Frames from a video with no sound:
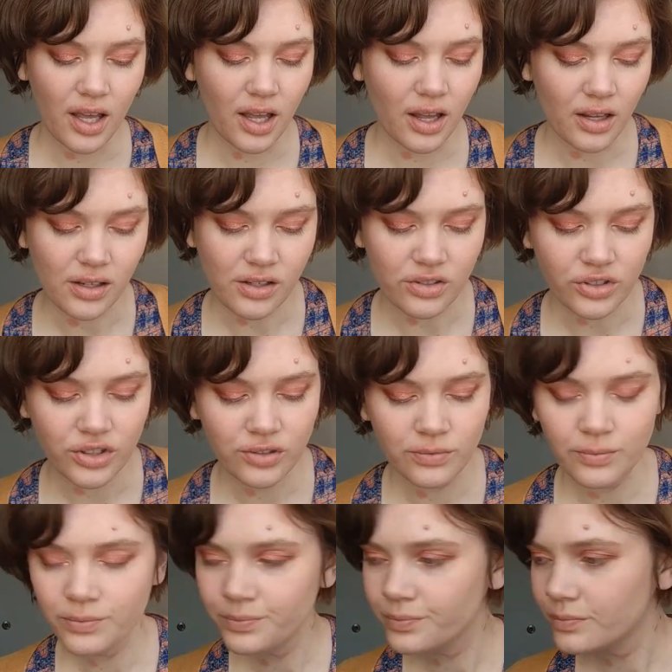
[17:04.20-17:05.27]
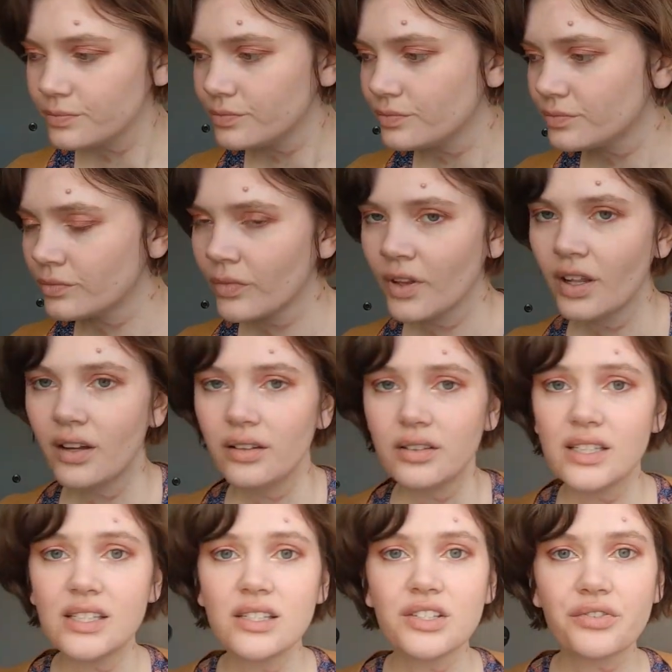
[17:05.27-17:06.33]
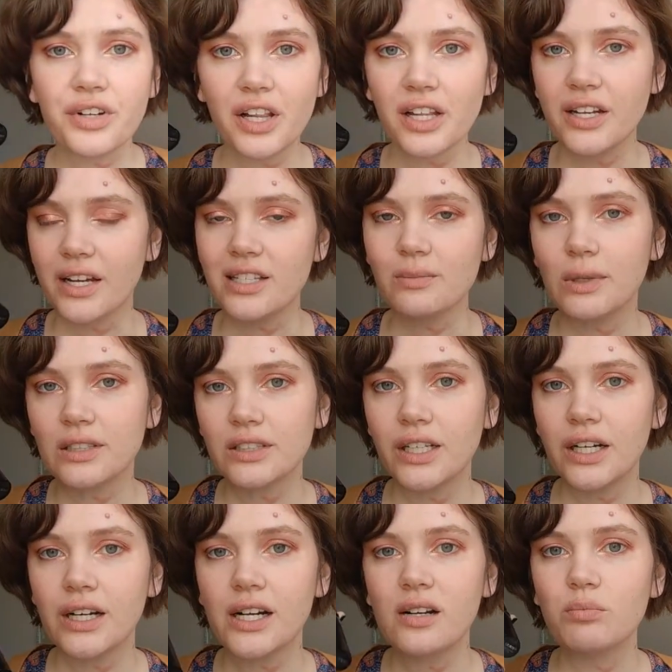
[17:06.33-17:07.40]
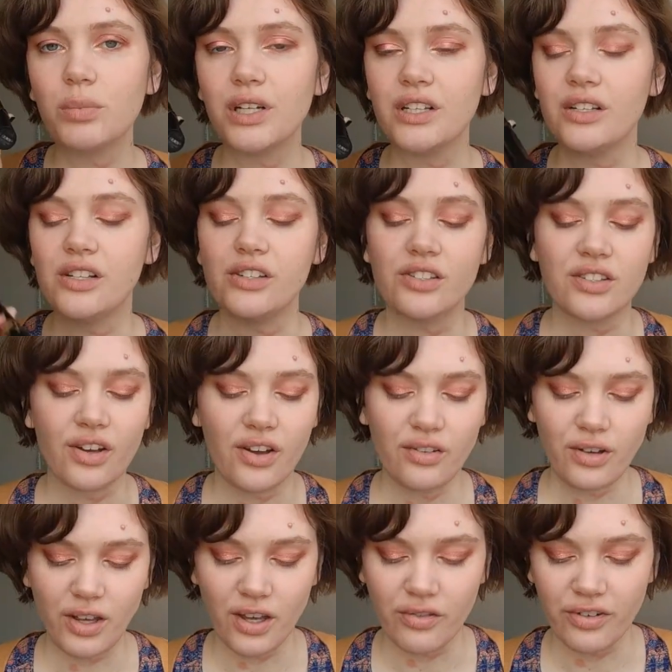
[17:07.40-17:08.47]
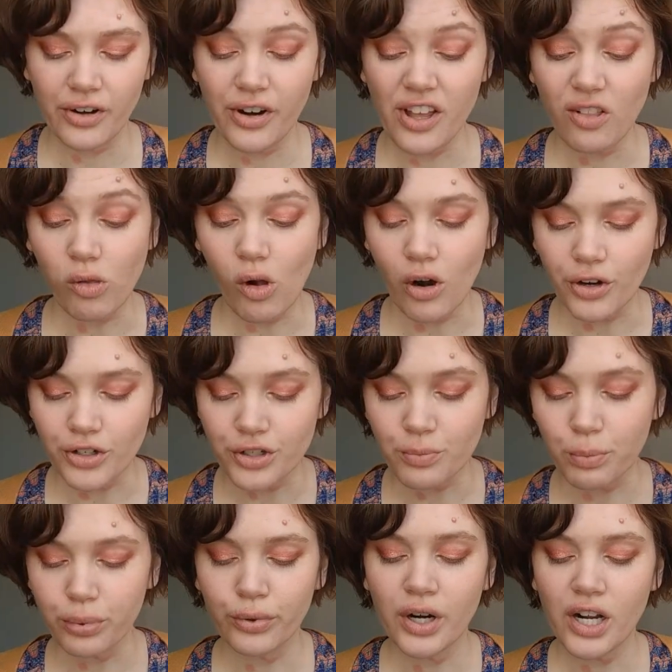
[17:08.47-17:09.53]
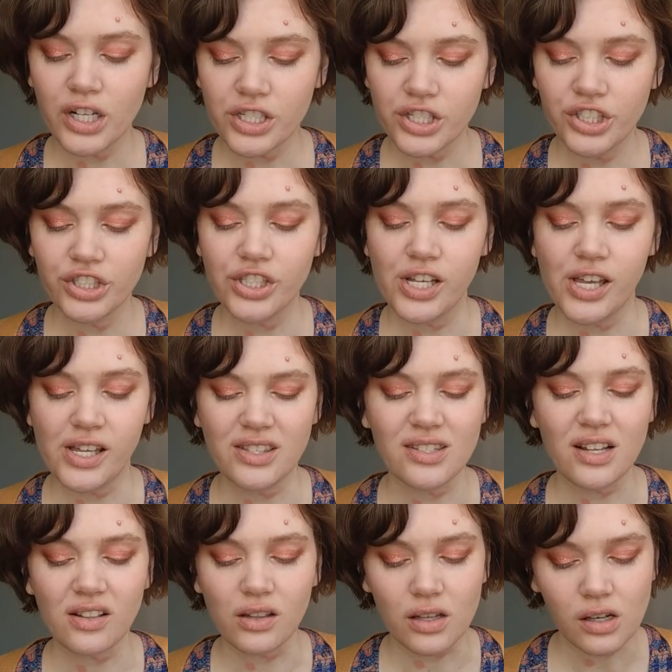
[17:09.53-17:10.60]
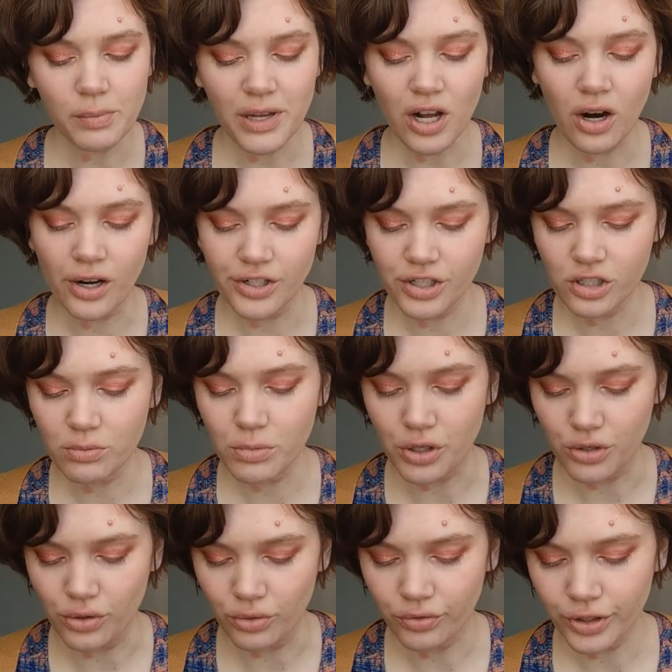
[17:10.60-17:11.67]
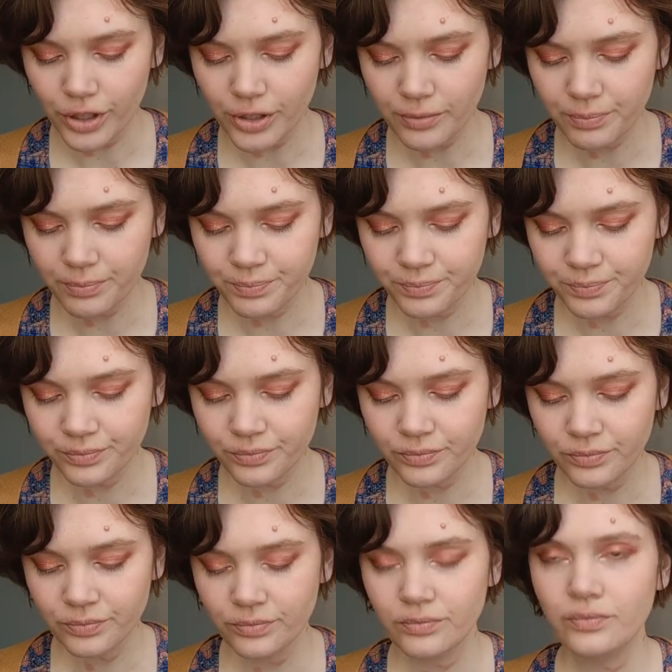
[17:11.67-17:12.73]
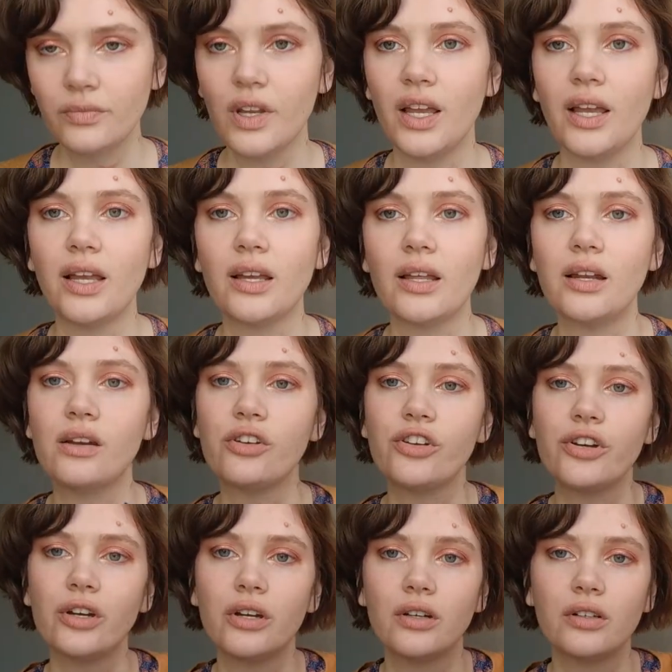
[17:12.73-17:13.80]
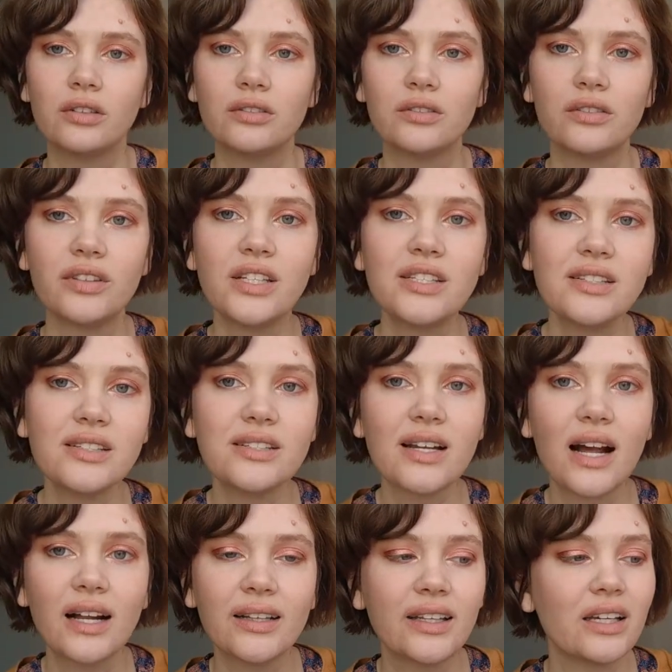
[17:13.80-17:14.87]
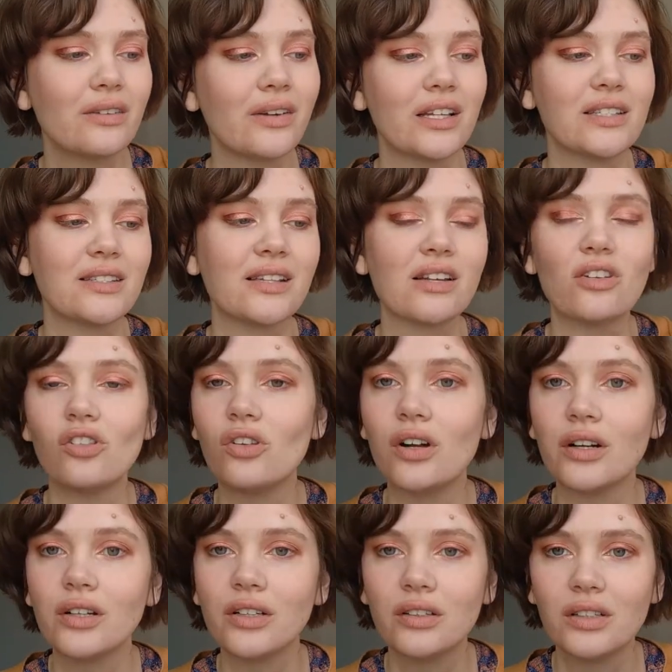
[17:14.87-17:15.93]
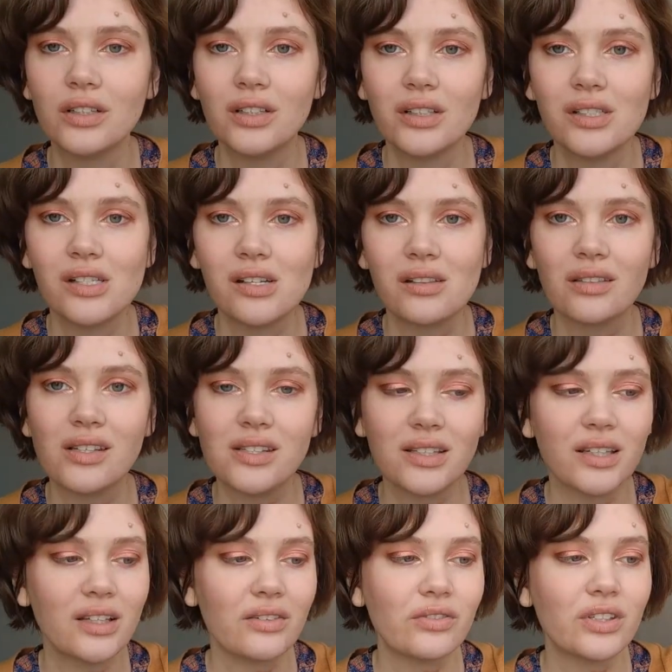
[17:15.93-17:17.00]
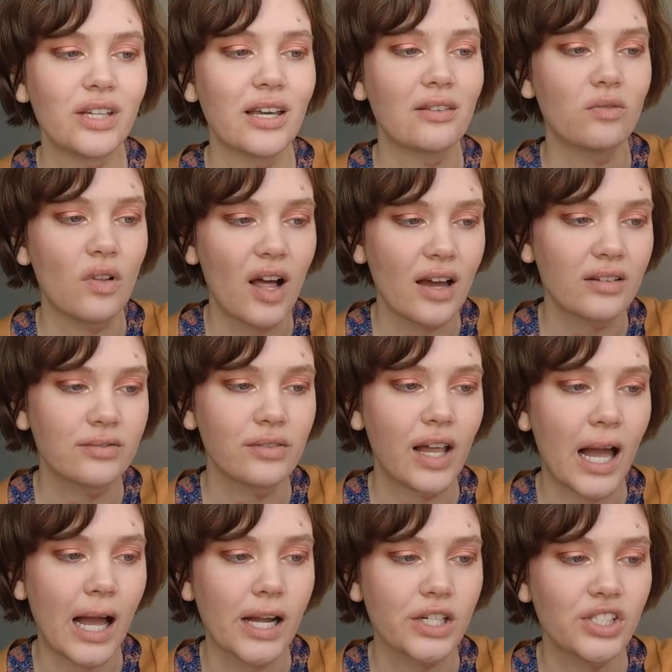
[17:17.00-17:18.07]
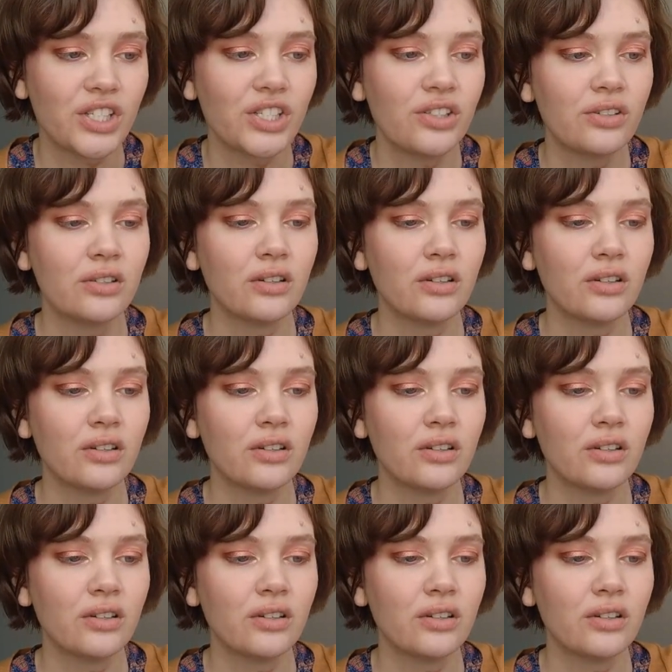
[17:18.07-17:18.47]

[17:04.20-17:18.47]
And this is a really nice mascara, but it is a very large brush. It's a little bit hard to maneuver. And this does not give a subtle look. This gives a lot of lash.